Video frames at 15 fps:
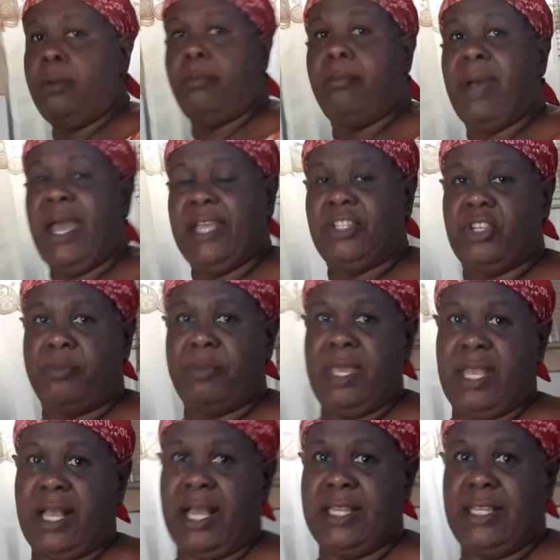my
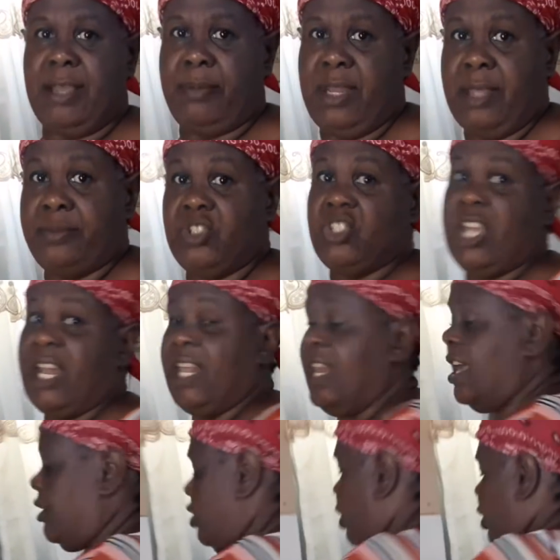Jamaican Devin's channel. And you're